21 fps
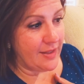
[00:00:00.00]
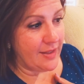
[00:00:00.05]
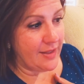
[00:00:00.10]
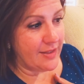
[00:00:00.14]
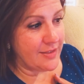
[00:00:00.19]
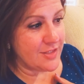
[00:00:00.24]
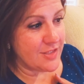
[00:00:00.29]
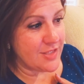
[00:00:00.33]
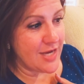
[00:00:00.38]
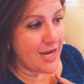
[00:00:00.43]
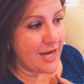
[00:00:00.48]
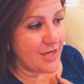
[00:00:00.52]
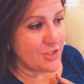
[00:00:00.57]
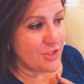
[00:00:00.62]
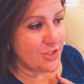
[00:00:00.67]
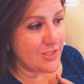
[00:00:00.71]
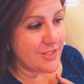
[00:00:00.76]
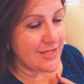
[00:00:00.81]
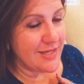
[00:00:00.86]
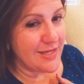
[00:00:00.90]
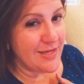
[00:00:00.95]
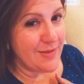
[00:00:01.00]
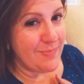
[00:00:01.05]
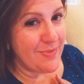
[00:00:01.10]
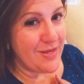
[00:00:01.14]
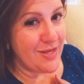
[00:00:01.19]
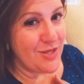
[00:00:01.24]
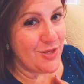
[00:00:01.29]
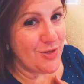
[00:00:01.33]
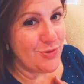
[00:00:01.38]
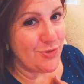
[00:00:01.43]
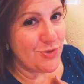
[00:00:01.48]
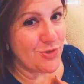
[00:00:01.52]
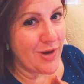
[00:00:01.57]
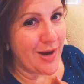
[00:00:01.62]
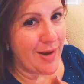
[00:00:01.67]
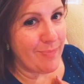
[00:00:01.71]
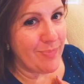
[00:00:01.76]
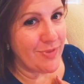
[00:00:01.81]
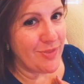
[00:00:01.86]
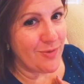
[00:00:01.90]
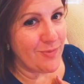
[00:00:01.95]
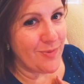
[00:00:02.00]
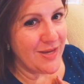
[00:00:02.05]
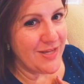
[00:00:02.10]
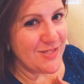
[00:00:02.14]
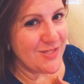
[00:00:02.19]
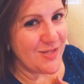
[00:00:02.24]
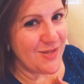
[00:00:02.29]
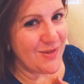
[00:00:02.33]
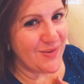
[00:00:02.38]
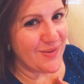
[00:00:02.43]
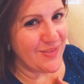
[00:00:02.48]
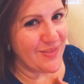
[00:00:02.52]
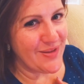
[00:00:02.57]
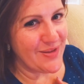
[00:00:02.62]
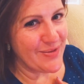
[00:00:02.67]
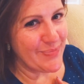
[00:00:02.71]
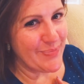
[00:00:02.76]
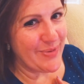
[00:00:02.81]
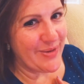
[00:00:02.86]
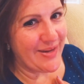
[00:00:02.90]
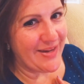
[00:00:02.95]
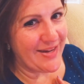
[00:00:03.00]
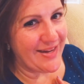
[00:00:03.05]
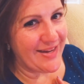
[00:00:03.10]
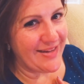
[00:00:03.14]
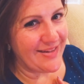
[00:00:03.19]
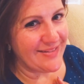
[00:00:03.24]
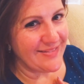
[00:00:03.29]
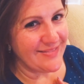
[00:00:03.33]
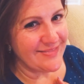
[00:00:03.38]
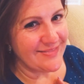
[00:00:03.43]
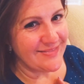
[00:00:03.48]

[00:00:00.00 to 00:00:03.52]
It's not just going to be you dropping the weight so you can look pretty,